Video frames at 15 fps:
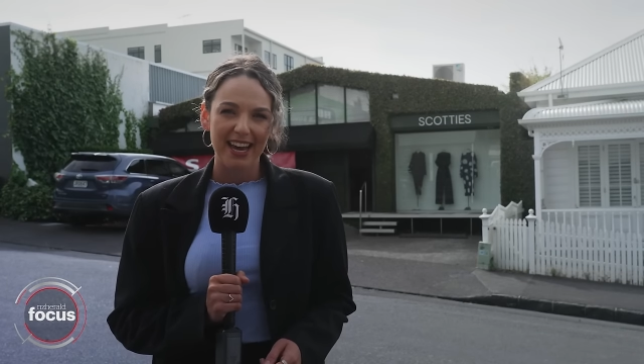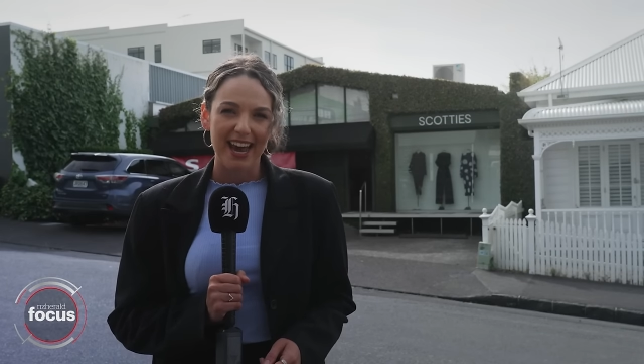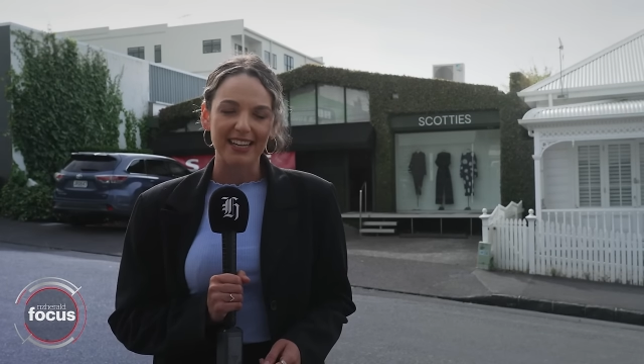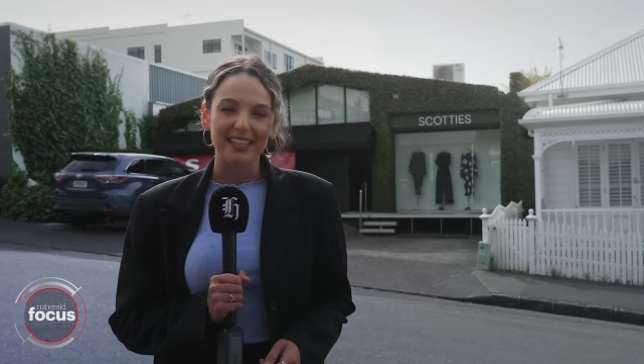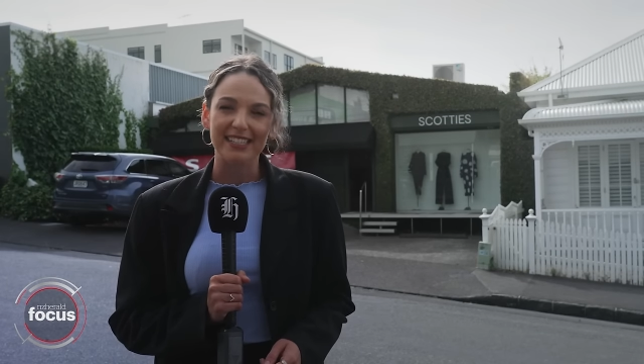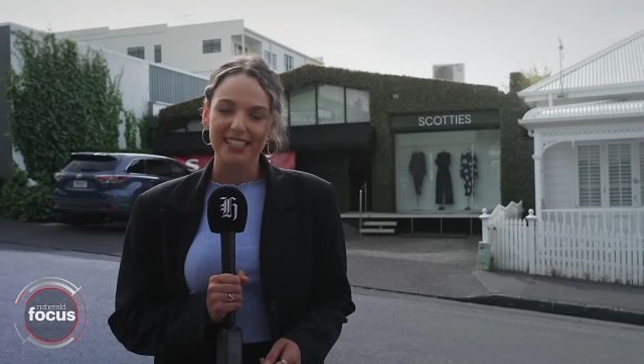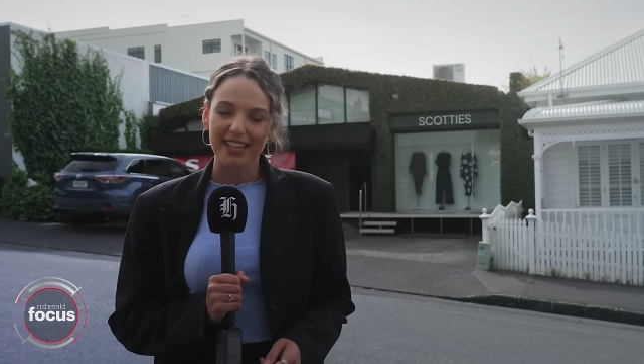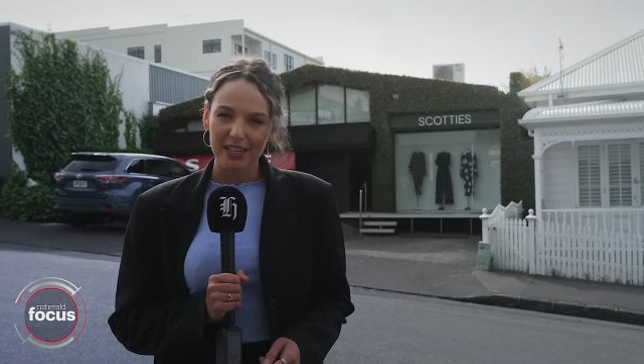
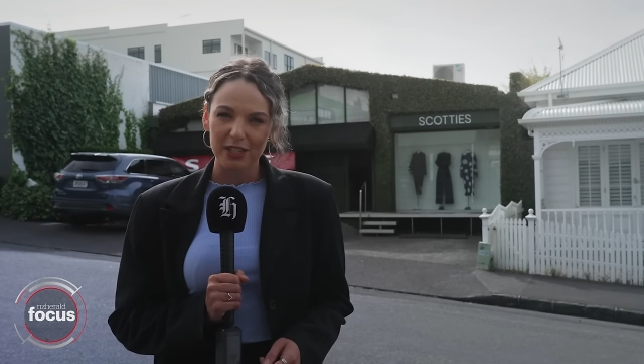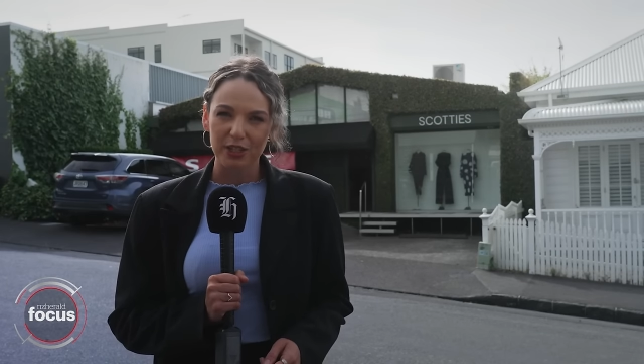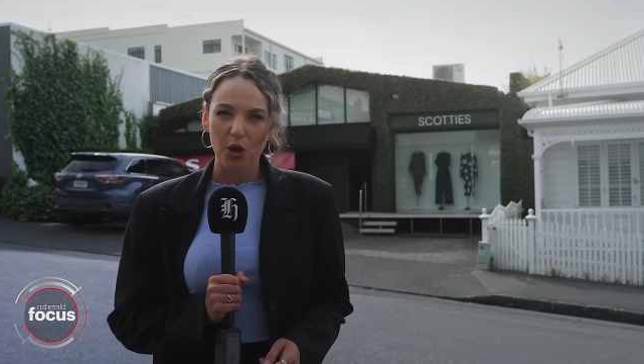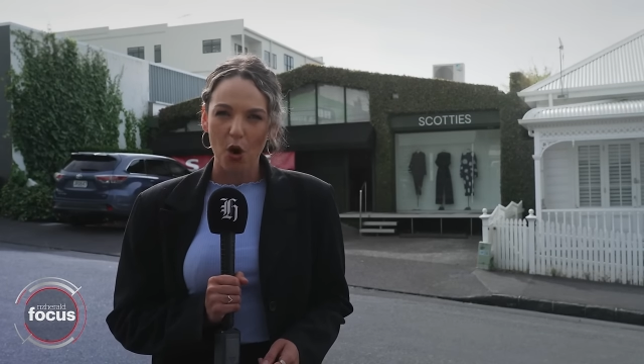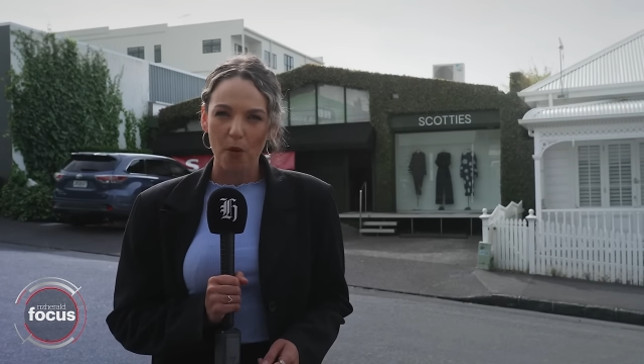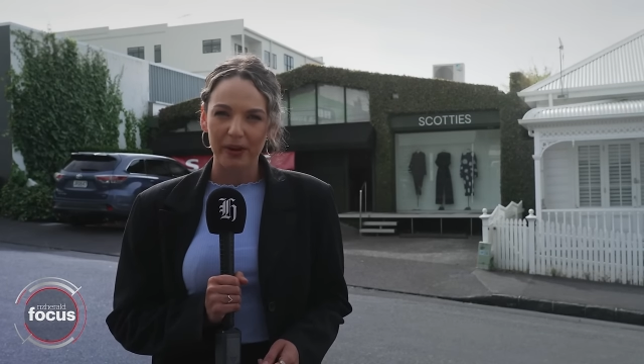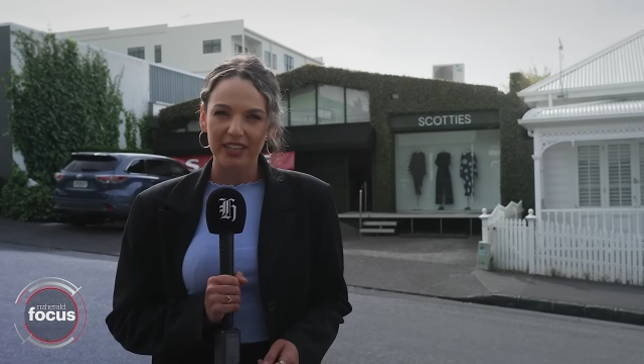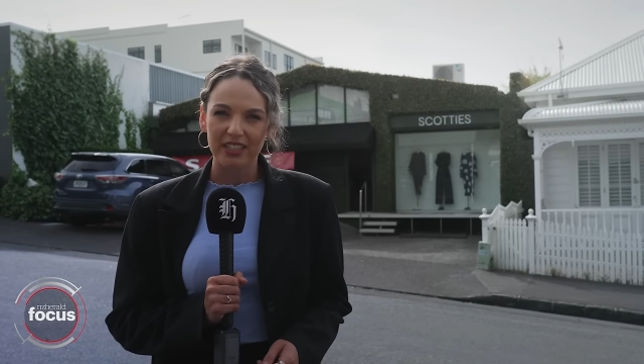and is yet to
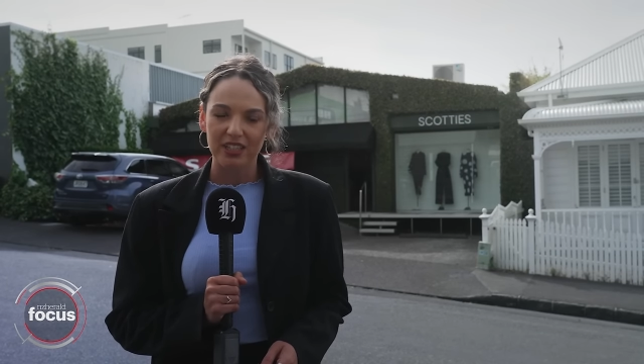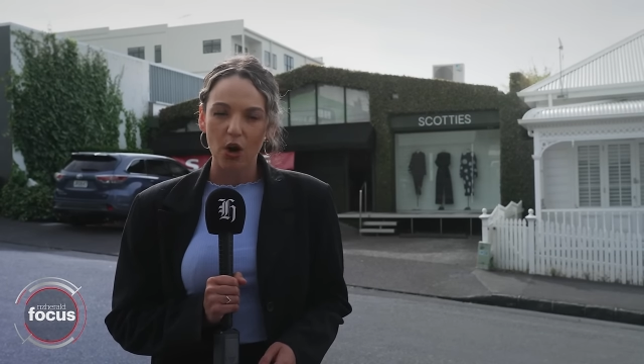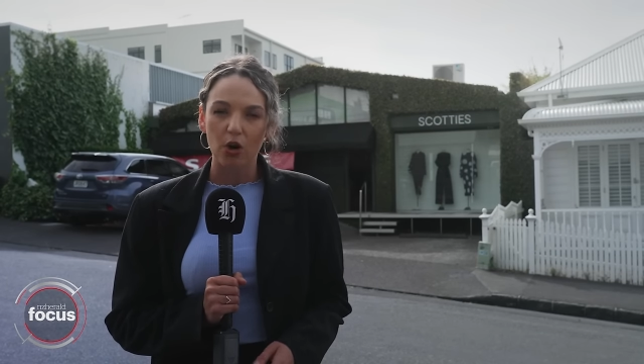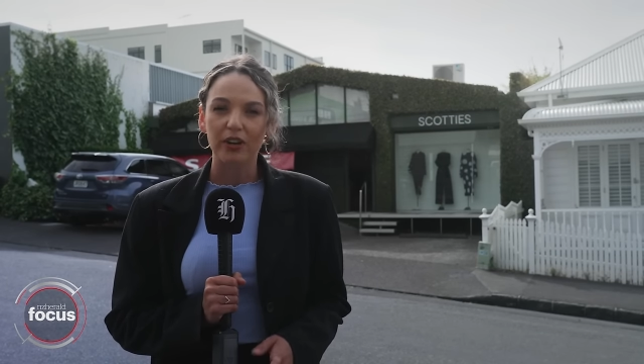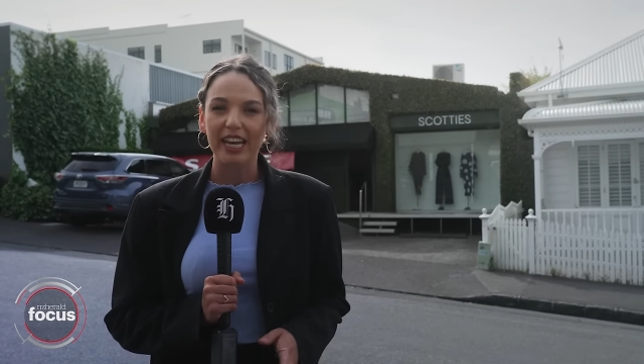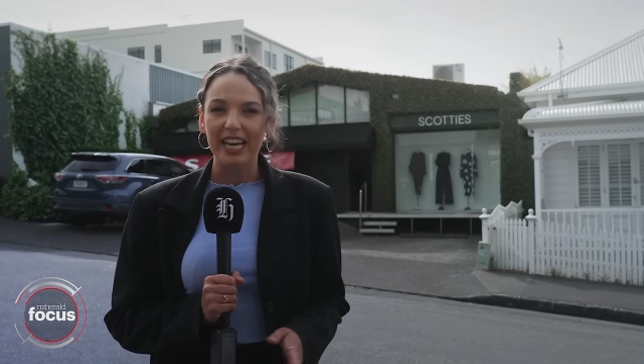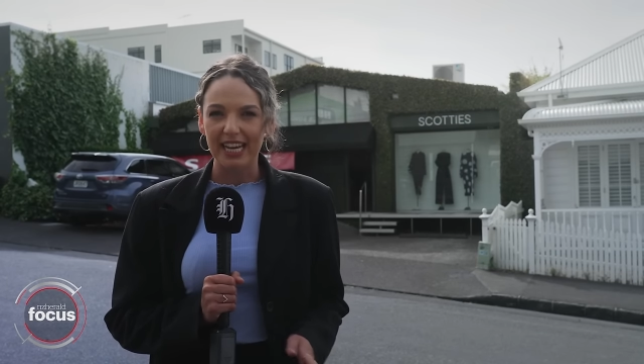comment on